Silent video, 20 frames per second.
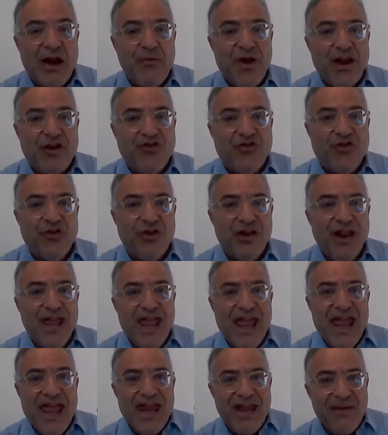direction,
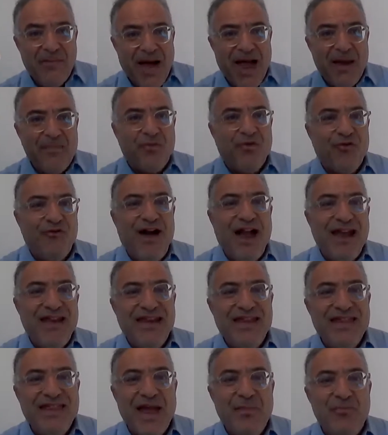and by
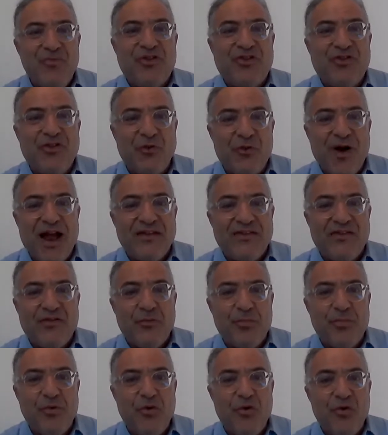providing them with the right
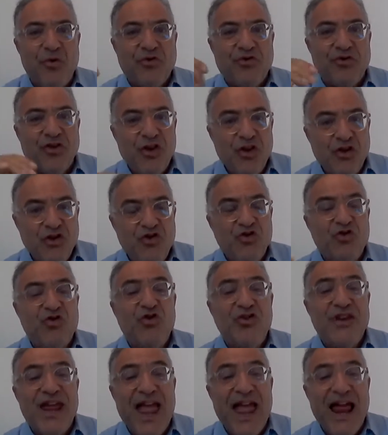support, you
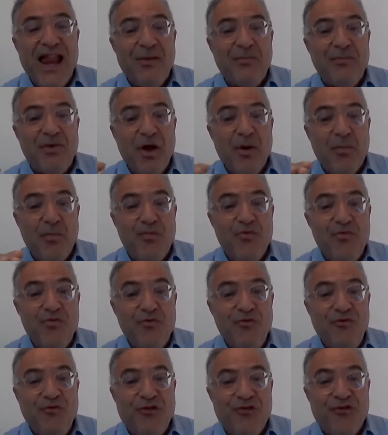could help
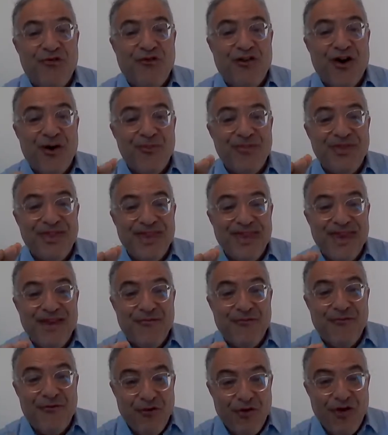move from
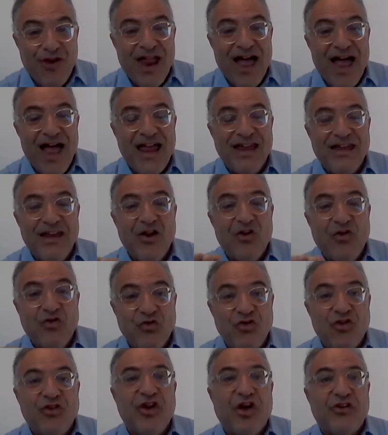the full line to
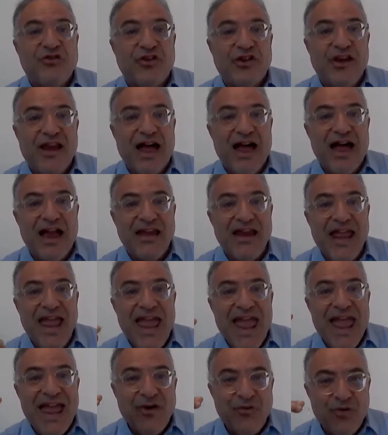the dotted line
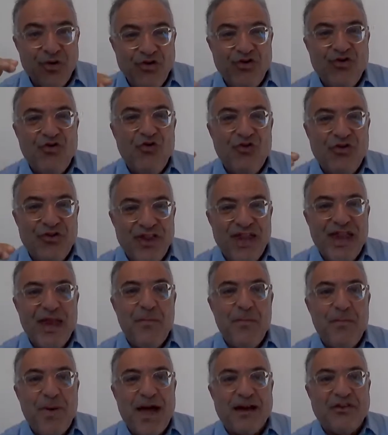and reduce the
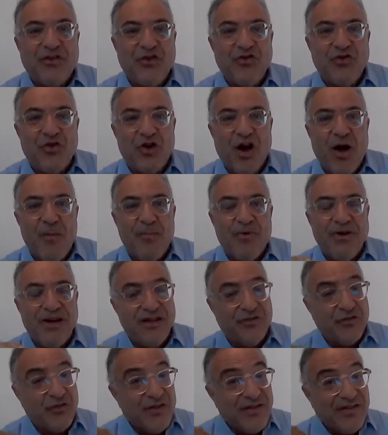impact on your company.
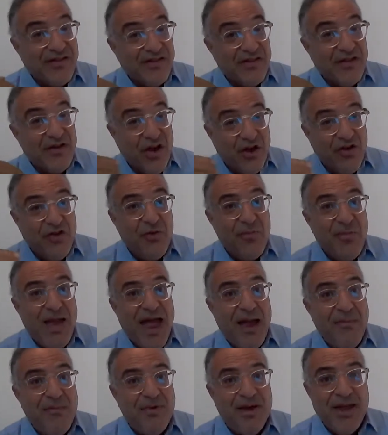This is another
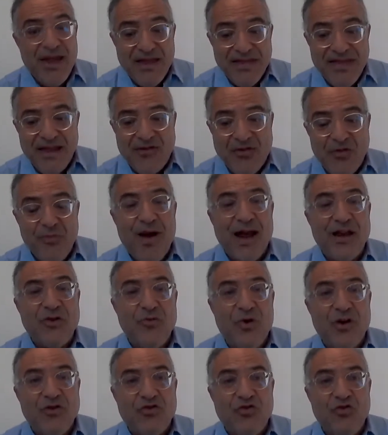map that you
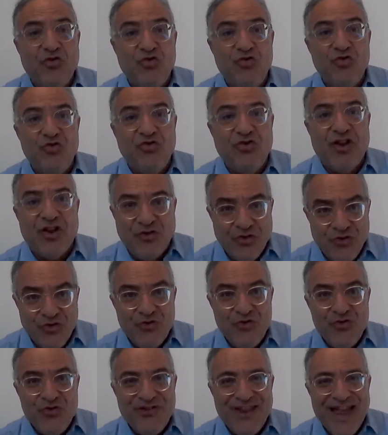might want to
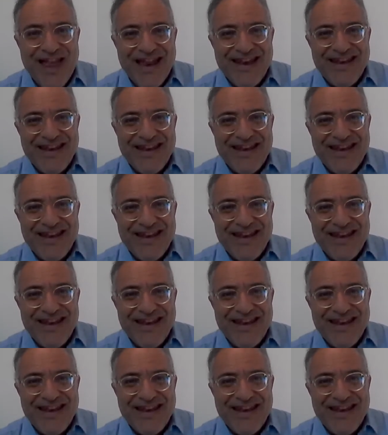use